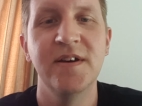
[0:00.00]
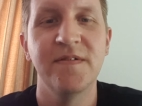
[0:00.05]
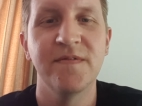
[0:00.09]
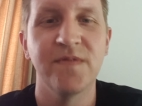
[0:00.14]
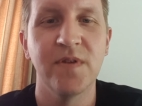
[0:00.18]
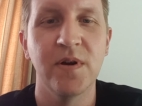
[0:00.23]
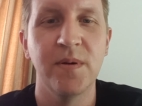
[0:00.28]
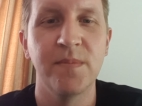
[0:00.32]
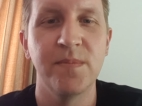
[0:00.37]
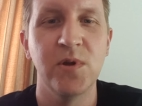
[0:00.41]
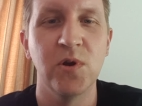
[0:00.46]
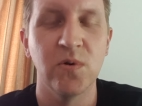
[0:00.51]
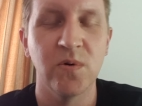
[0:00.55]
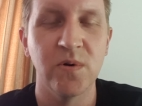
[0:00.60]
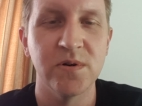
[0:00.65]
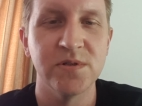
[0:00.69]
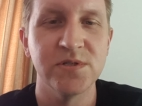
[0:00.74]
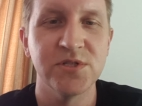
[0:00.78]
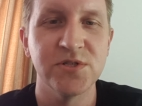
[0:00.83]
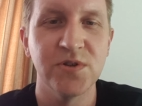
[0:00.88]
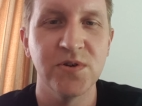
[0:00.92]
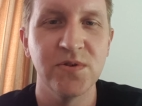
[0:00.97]
from
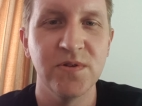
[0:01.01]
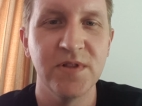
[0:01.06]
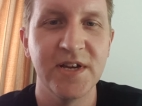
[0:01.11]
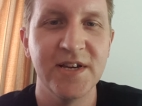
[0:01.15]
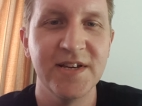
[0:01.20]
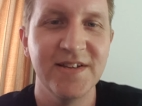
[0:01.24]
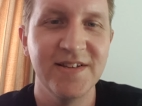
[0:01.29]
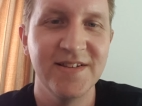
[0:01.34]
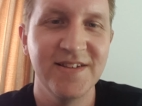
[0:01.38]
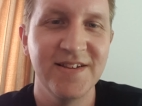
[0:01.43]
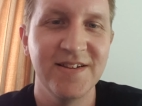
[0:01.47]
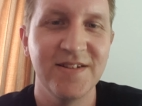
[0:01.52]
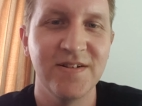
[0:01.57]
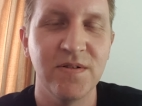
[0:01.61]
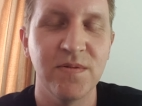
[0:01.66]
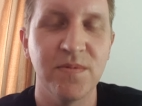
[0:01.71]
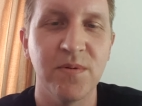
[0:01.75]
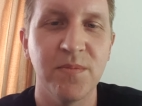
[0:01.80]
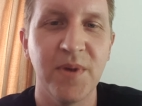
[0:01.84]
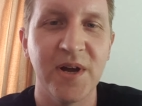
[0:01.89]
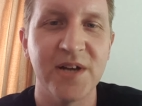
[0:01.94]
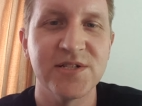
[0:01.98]
yours truly,
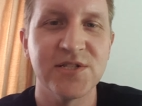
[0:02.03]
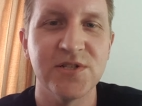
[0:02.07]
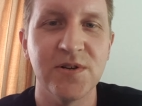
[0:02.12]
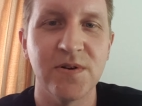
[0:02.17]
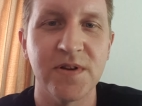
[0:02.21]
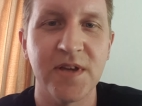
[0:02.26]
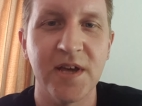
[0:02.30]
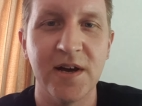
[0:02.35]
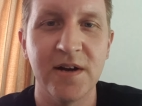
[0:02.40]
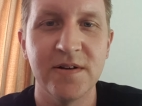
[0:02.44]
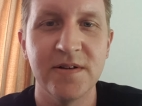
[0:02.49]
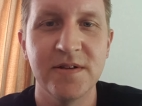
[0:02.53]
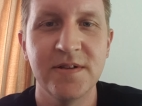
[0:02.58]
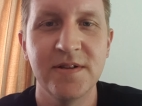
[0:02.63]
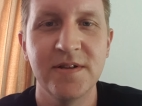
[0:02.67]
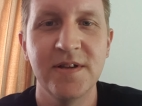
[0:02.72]
Uber Mike SoCal.